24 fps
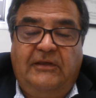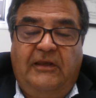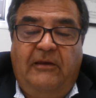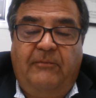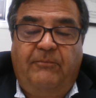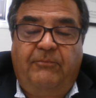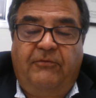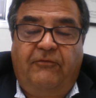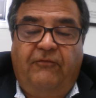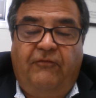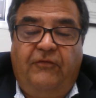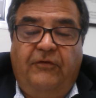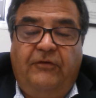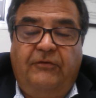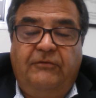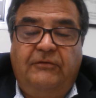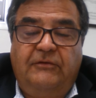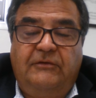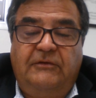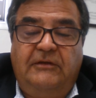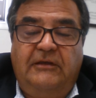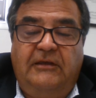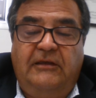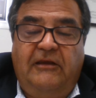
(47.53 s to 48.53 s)
I prefer
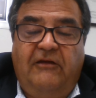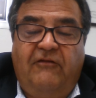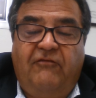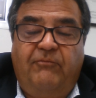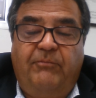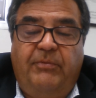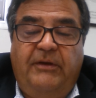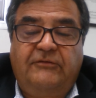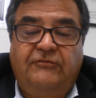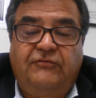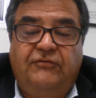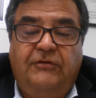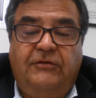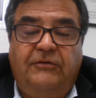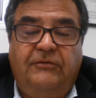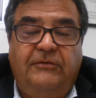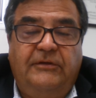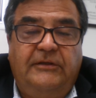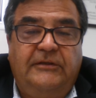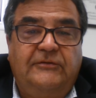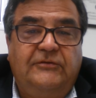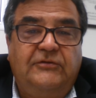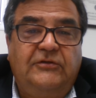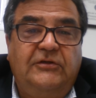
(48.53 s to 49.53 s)
the
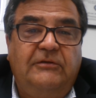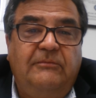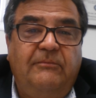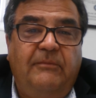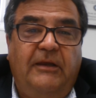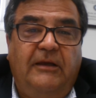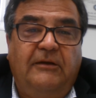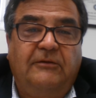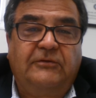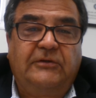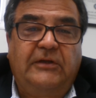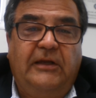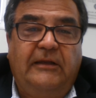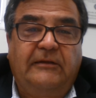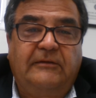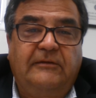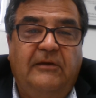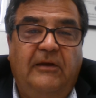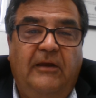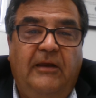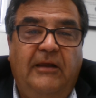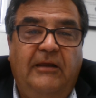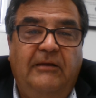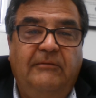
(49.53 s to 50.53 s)

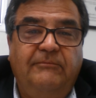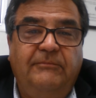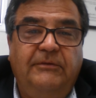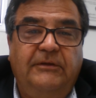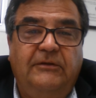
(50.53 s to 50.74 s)
dfbetro@gmail.com